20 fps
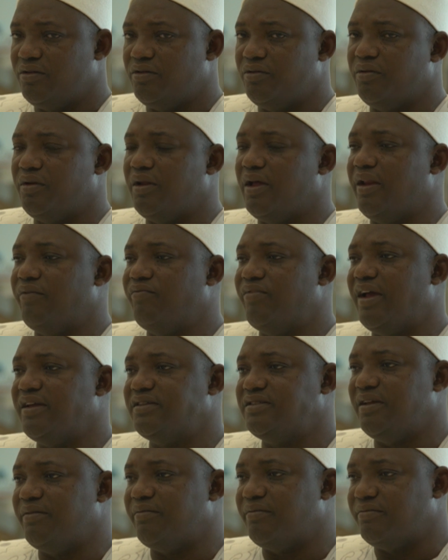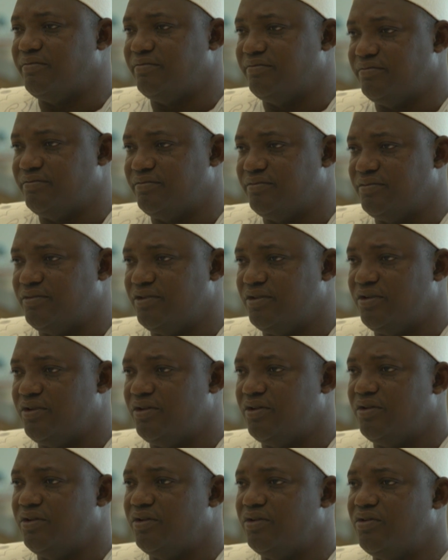We advise him
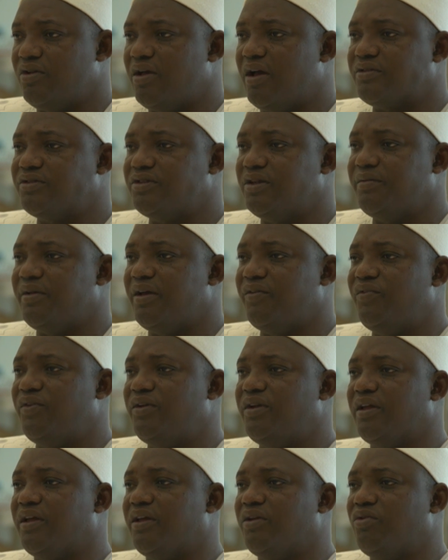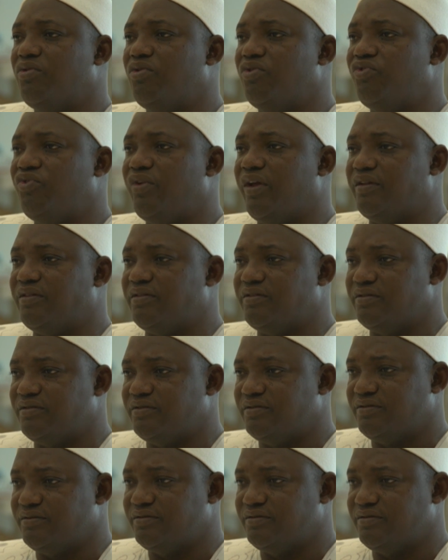to accept everything in good faith